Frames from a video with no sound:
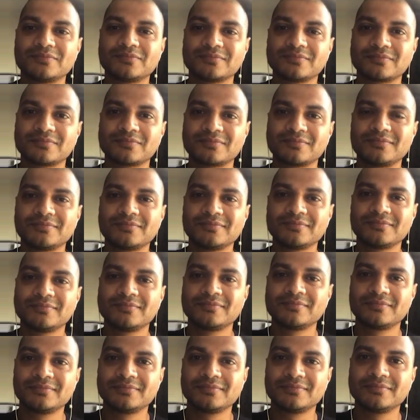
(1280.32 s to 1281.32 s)

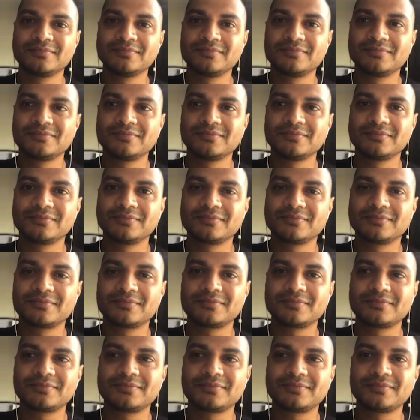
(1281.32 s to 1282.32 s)

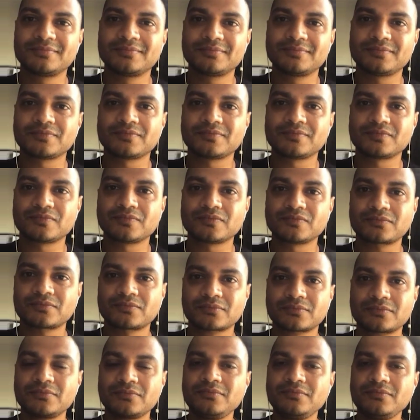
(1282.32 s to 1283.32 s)

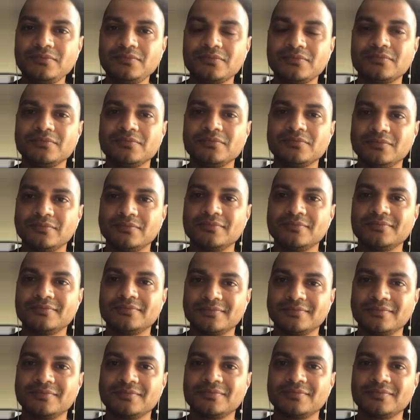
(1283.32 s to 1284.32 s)

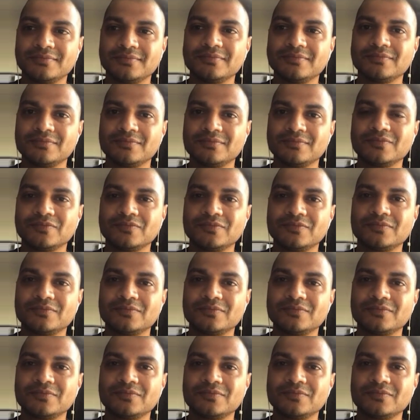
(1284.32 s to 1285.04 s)
This person isn't speaking.